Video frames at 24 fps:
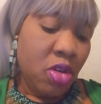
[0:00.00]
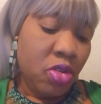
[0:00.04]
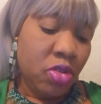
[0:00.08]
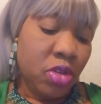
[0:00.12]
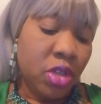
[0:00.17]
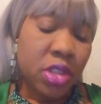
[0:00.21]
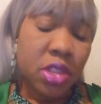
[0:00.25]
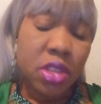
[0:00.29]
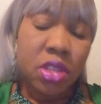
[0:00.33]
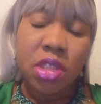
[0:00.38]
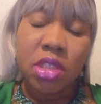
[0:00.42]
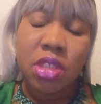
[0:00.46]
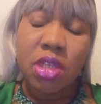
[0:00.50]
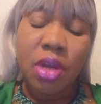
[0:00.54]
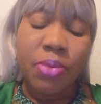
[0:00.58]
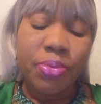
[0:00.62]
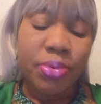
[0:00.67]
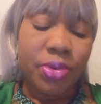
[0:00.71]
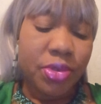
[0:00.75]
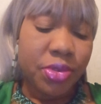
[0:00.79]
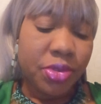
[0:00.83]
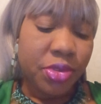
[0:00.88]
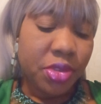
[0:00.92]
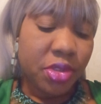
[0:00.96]
go to the
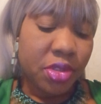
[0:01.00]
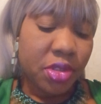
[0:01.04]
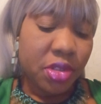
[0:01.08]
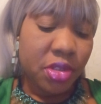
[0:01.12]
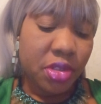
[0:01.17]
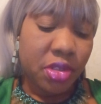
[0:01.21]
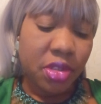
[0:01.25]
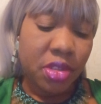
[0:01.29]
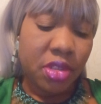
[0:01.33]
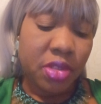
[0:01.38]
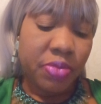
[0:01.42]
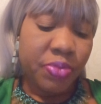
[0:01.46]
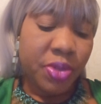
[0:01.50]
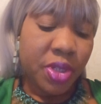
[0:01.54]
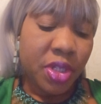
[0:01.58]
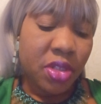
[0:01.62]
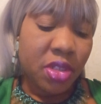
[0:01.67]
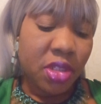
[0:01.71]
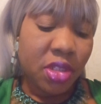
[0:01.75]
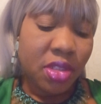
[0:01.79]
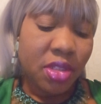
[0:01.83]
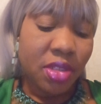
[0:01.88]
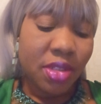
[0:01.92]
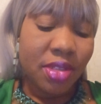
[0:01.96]
top losers
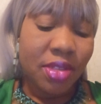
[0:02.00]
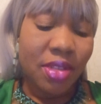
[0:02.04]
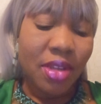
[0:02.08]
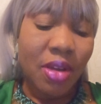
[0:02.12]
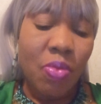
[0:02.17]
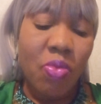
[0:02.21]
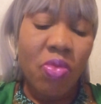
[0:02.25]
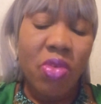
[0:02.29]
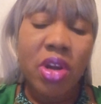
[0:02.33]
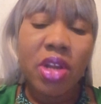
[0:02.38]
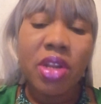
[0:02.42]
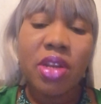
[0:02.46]
because the same